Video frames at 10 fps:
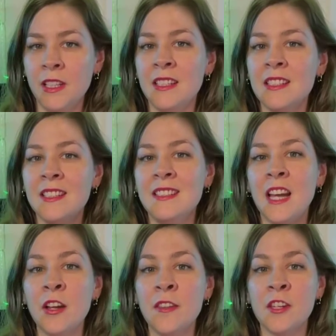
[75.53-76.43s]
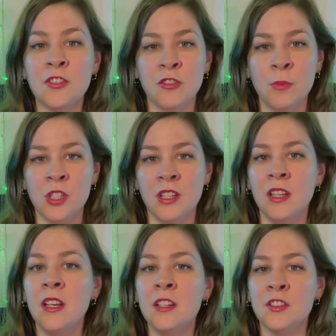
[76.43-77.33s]
linked down in the
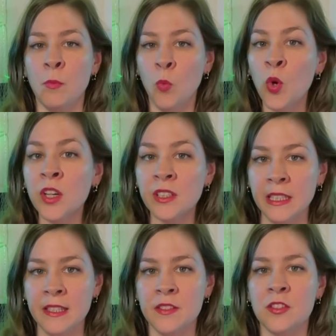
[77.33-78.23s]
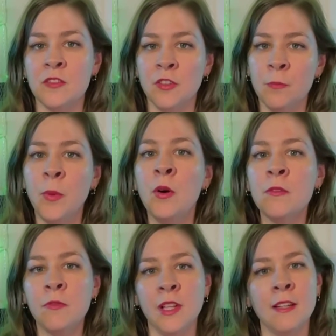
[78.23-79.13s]
description some word lists for both
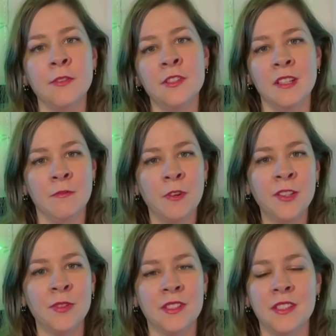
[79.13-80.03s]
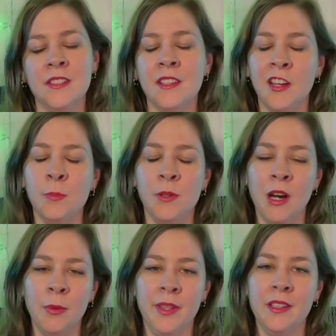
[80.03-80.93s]
flavors and fragrances to help you out with